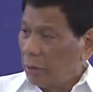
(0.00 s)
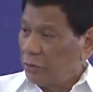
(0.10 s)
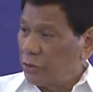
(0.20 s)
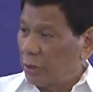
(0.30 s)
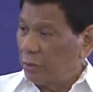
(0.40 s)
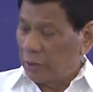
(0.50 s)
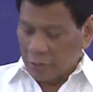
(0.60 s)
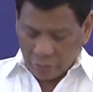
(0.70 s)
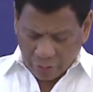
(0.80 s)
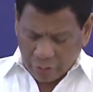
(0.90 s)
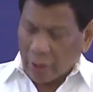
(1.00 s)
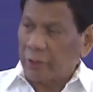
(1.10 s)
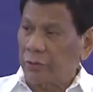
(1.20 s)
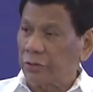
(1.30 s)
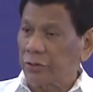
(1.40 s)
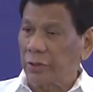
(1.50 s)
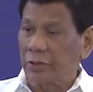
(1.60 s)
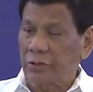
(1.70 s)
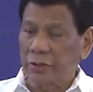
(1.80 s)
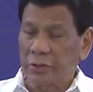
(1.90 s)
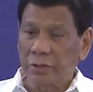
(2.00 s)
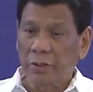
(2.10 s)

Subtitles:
children or doctors, nurses.